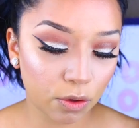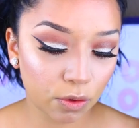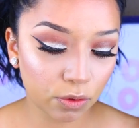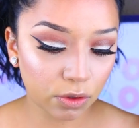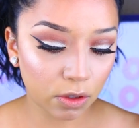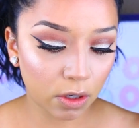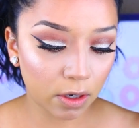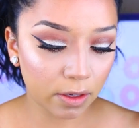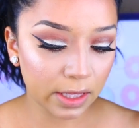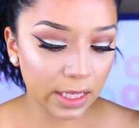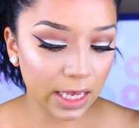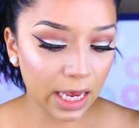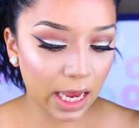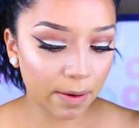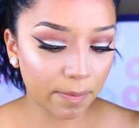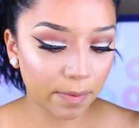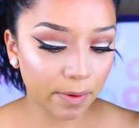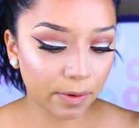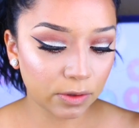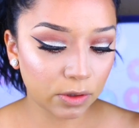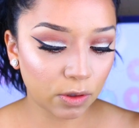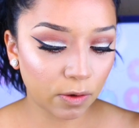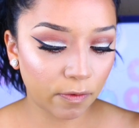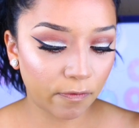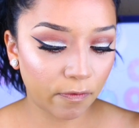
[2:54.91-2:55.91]
So those are the
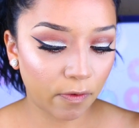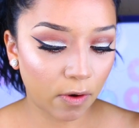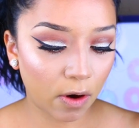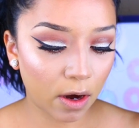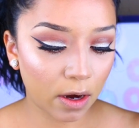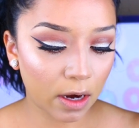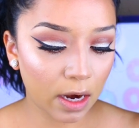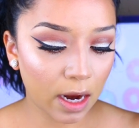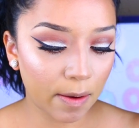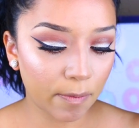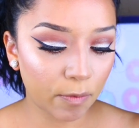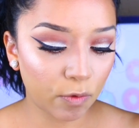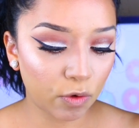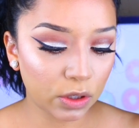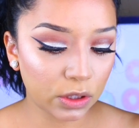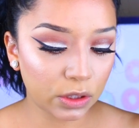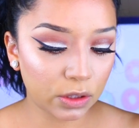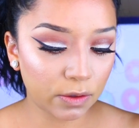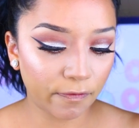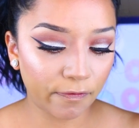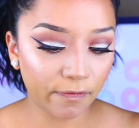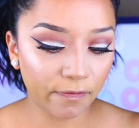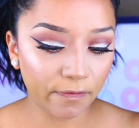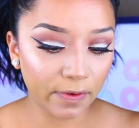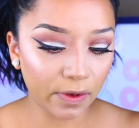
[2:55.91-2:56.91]
eyebrows so far. I'm going
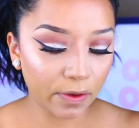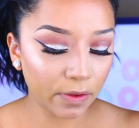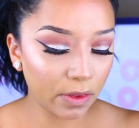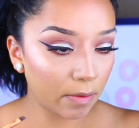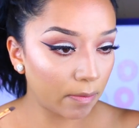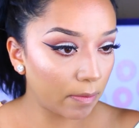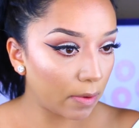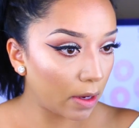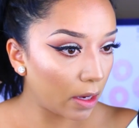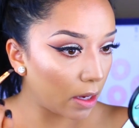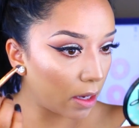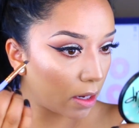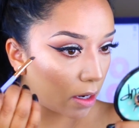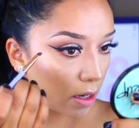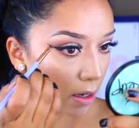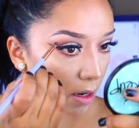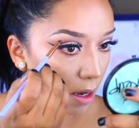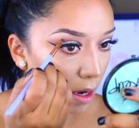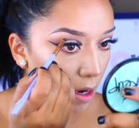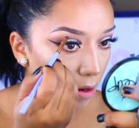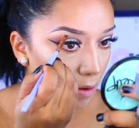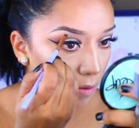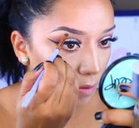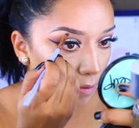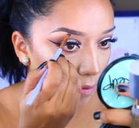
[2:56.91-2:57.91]
to fill them in
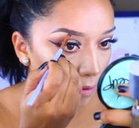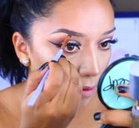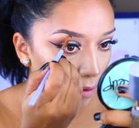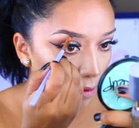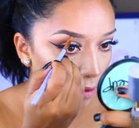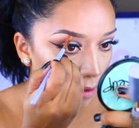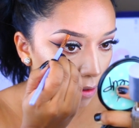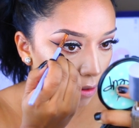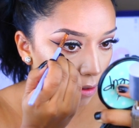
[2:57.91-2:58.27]
now.